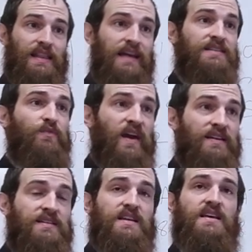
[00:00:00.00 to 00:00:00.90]
collective
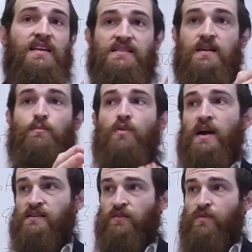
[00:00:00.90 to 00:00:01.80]
entity that's
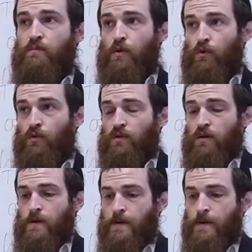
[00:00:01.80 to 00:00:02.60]
comprised of them both.